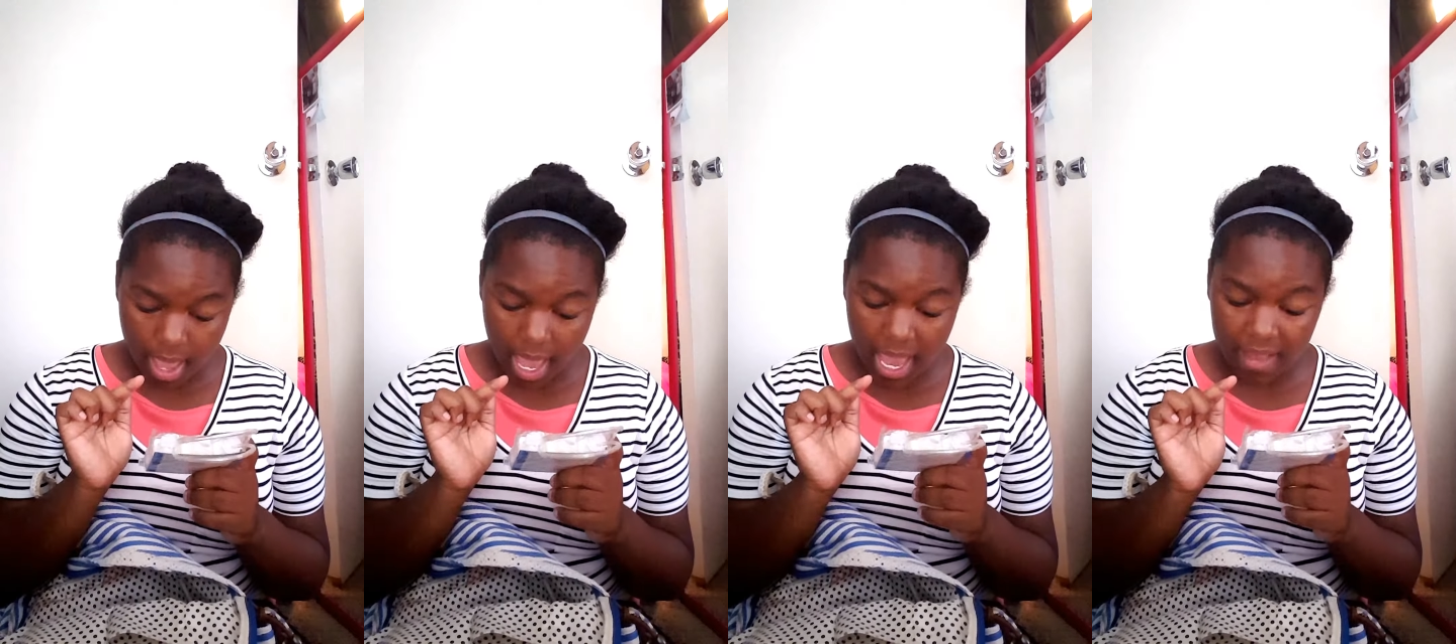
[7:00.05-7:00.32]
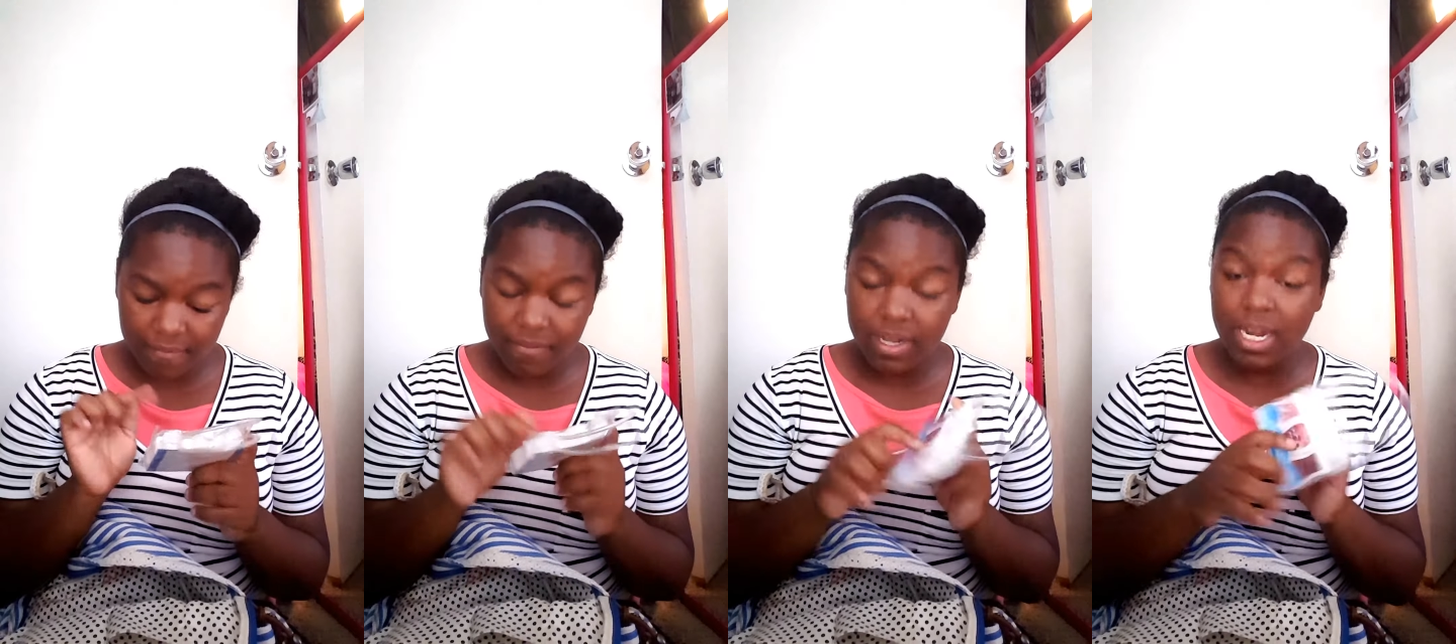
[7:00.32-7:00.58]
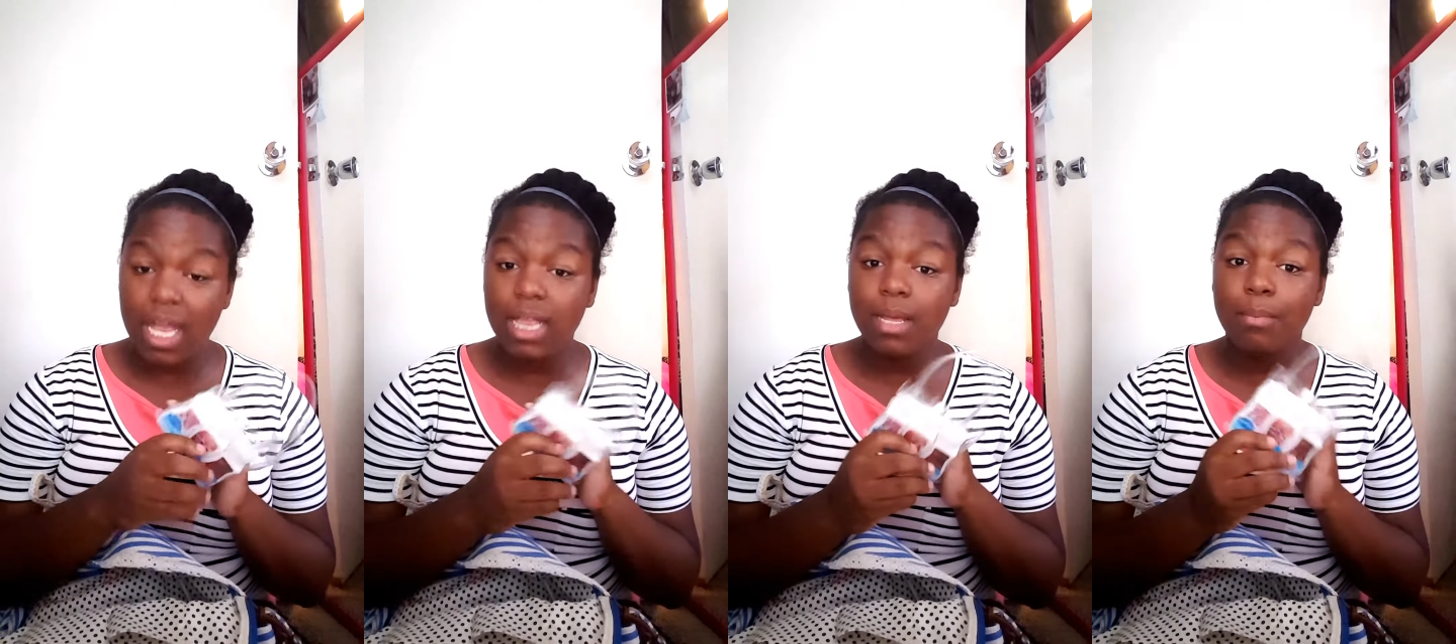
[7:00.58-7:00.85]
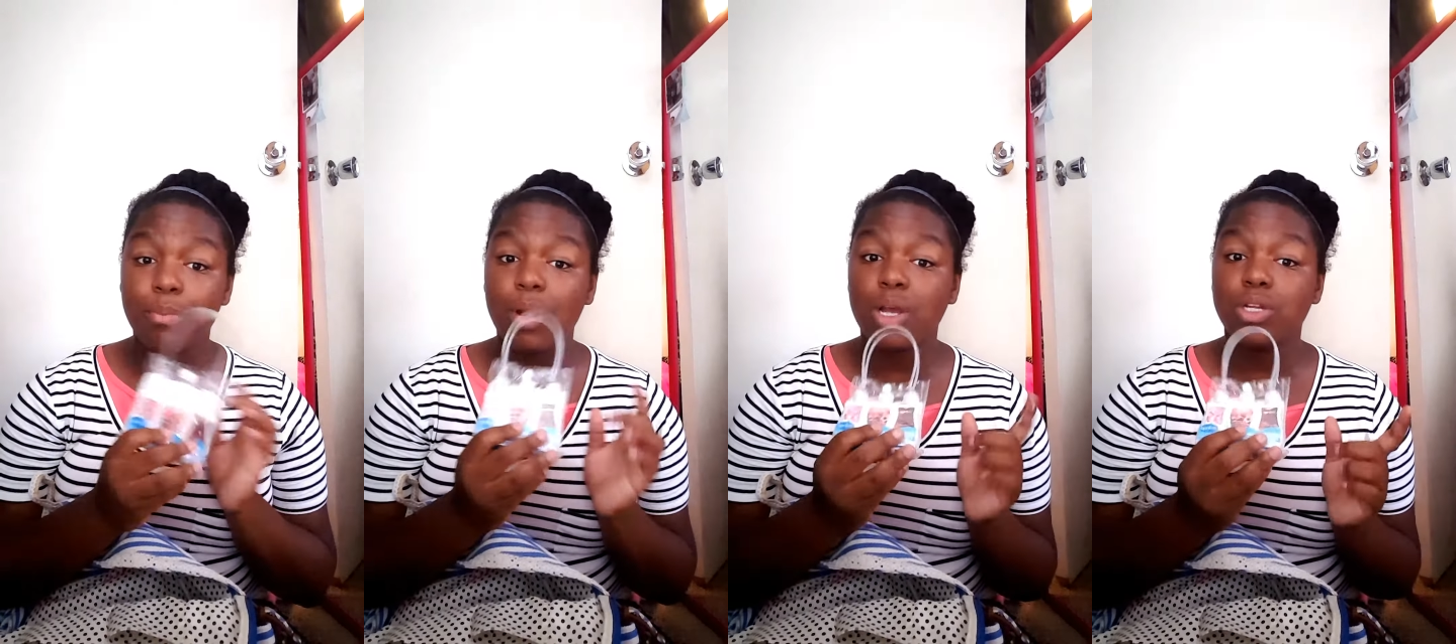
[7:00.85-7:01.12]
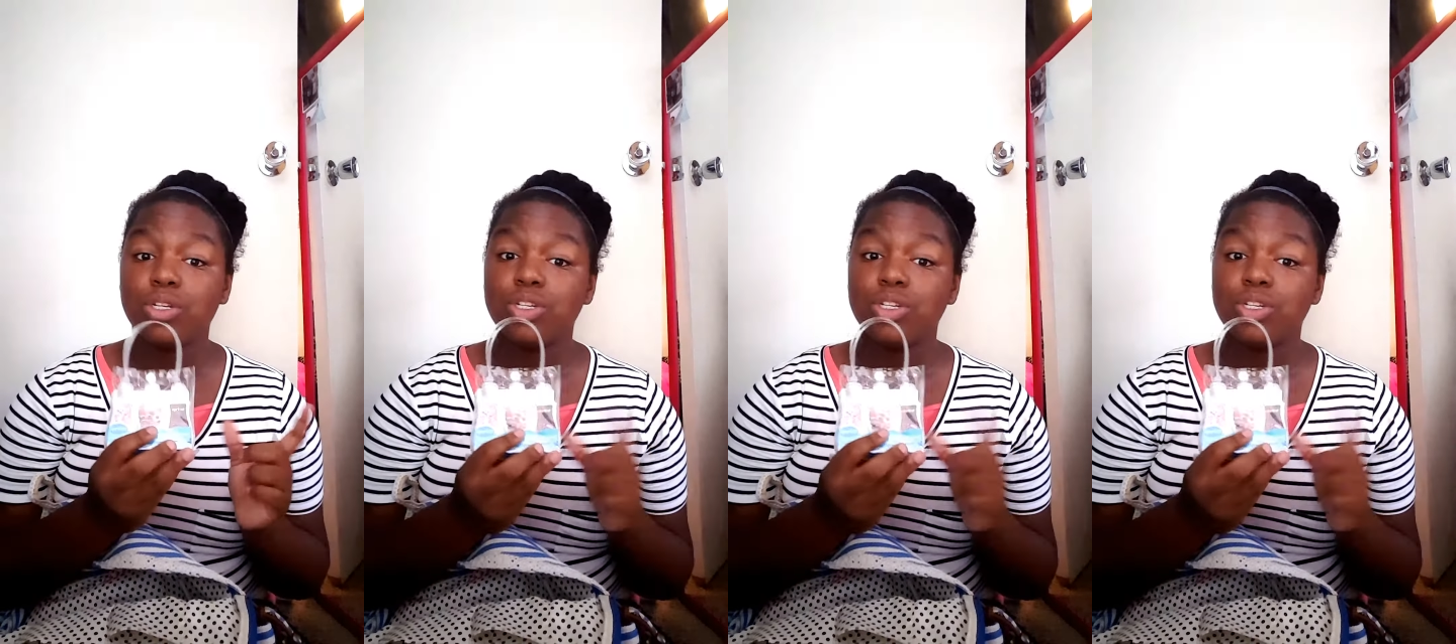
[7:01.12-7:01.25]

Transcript: and vanilla brown